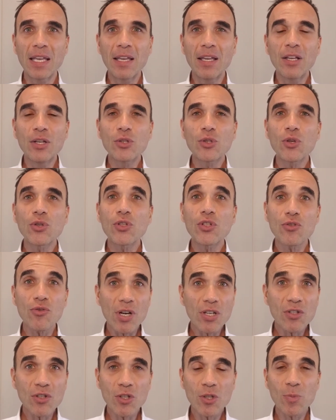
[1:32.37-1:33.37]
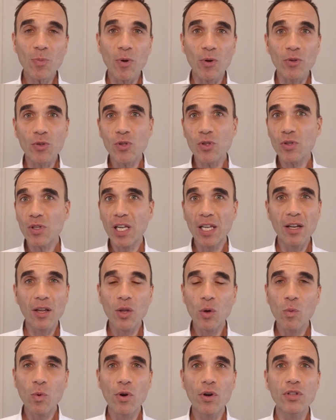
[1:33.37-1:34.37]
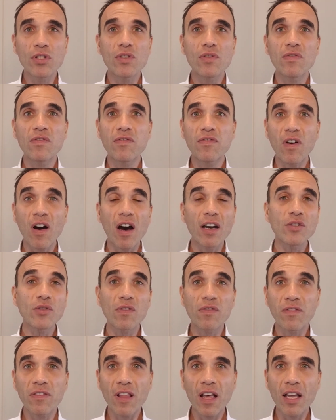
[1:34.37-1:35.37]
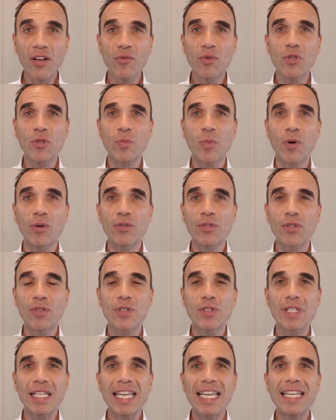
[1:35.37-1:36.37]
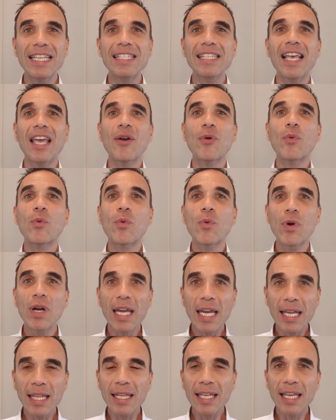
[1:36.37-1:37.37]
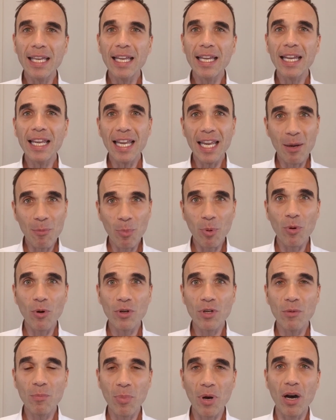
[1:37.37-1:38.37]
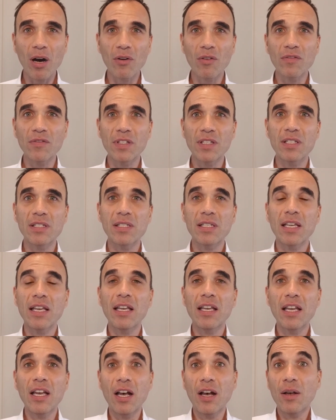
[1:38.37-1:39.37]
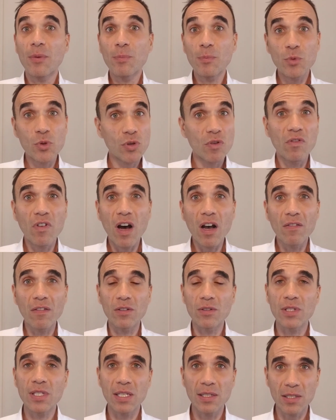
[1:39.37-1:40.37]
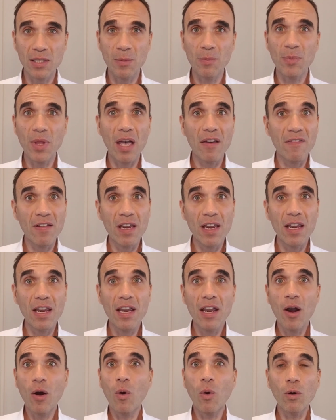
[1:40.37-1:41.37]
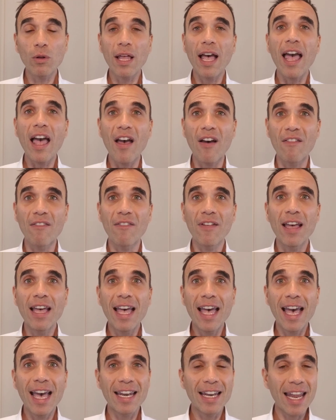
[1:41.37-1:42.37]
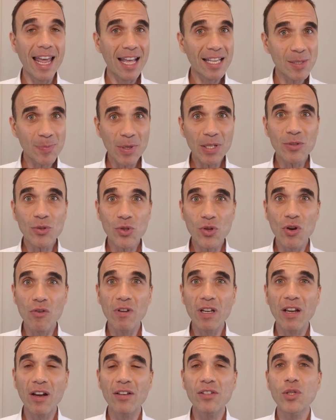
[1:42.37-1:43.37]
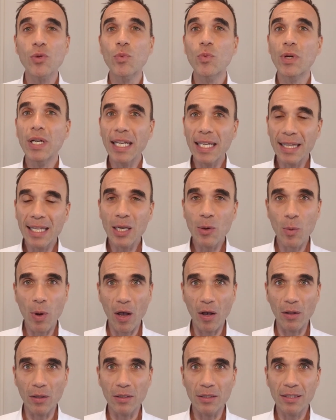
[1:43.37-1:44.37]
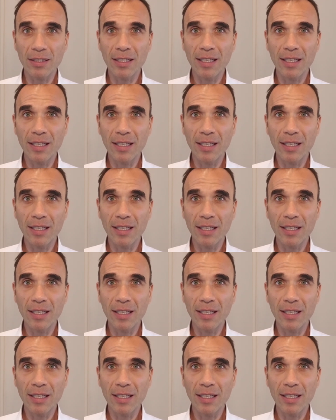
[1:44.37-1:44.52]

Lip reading: So stress response, in other words, fight or flight response, is a really important part of this survival system that we all have, and it has been serving us really well.